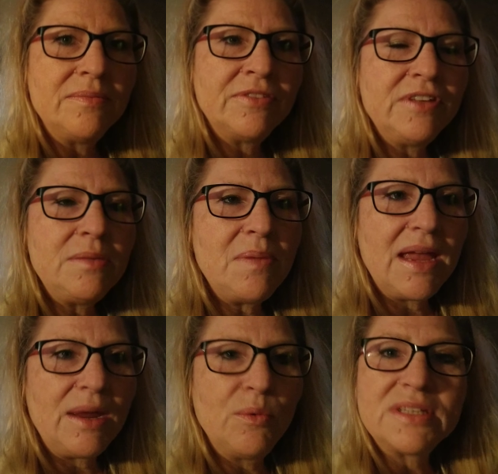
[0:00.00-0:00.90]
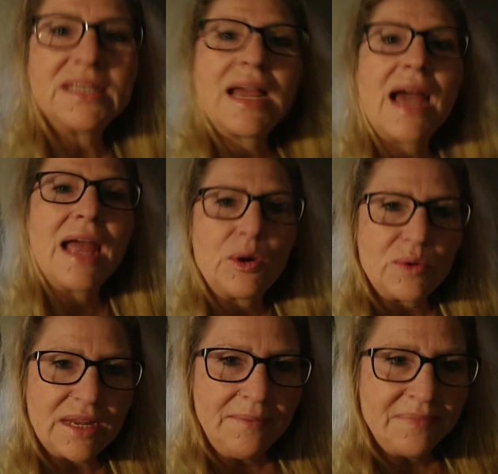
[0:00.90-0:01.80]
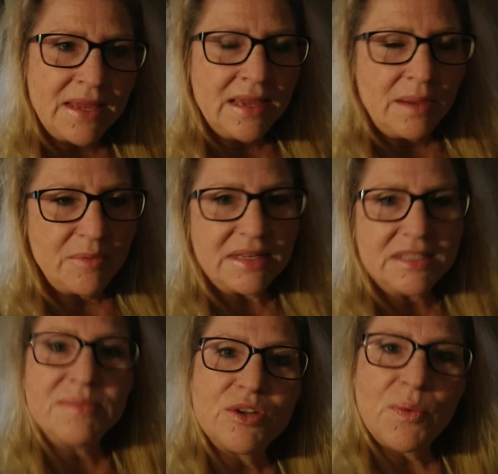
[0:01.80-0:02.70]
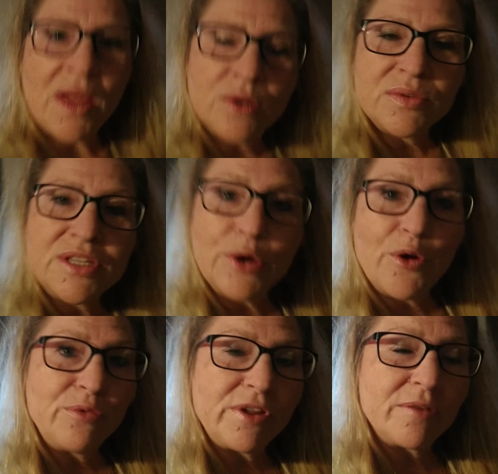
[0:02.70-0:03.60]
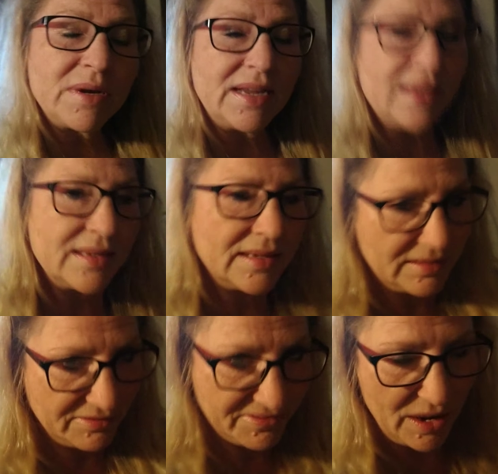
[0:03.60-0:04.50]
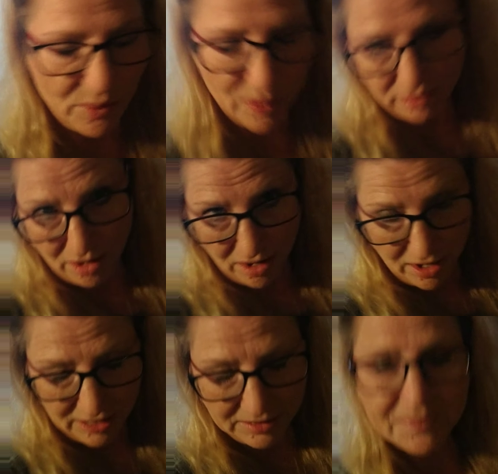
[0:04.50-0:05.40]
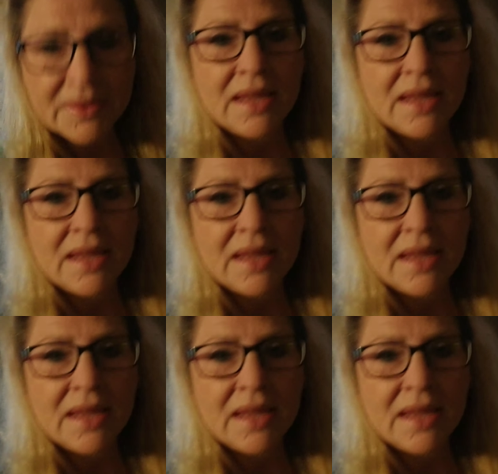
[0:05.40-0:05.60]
Felipe was a coyote. I'm gonna make some innuendos here. Hopefully everybody can follow along.